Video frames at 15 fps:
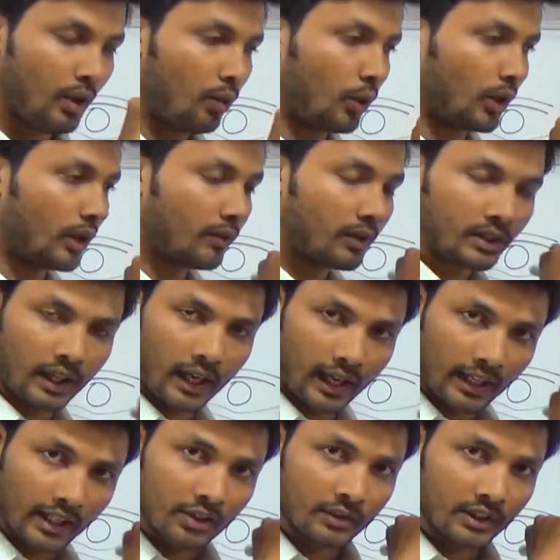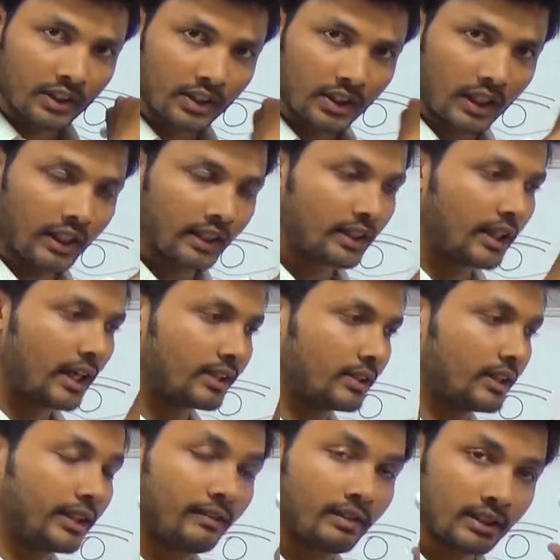Whatever the air is which is cutting the
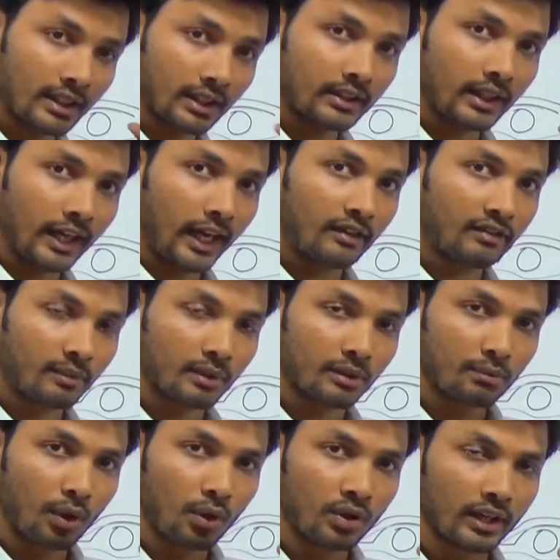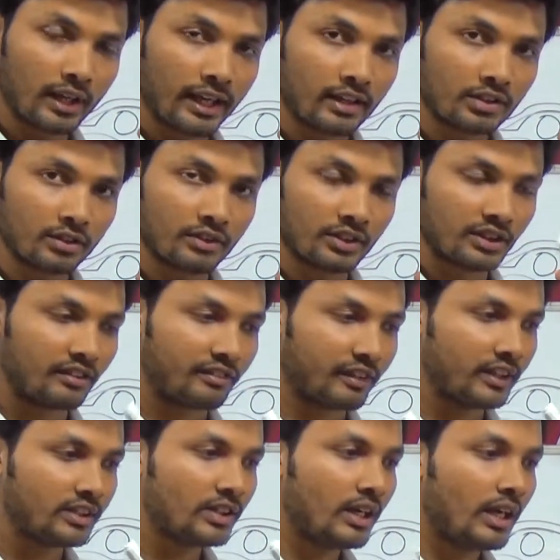nozzle, they will suck the air from the boundary layers of the
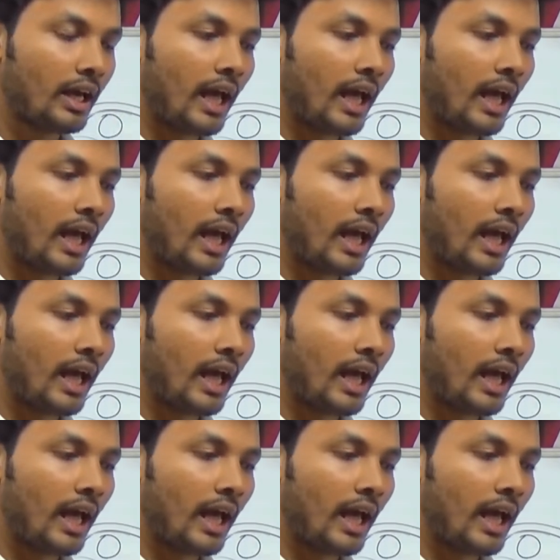surface,